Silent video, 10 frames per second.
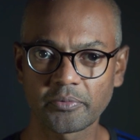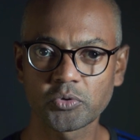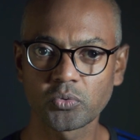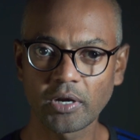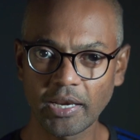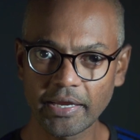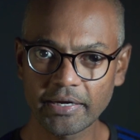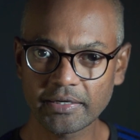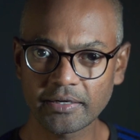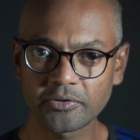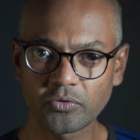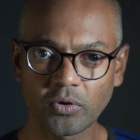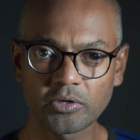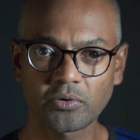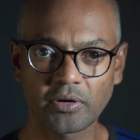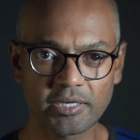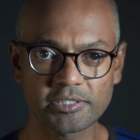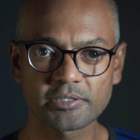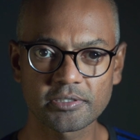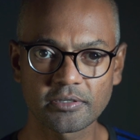too late and you want to
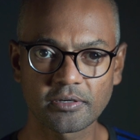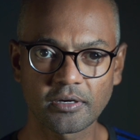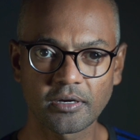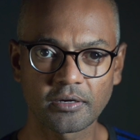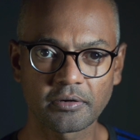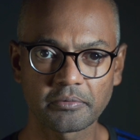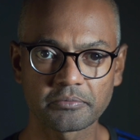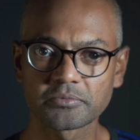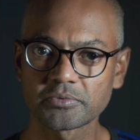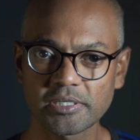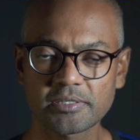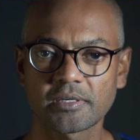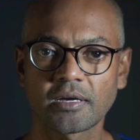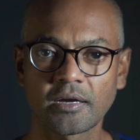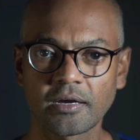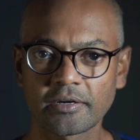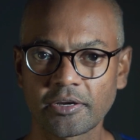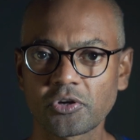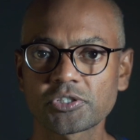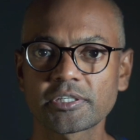rush, just
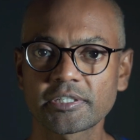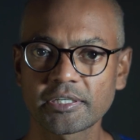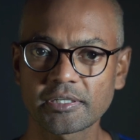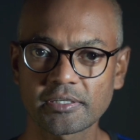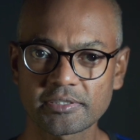negotiate it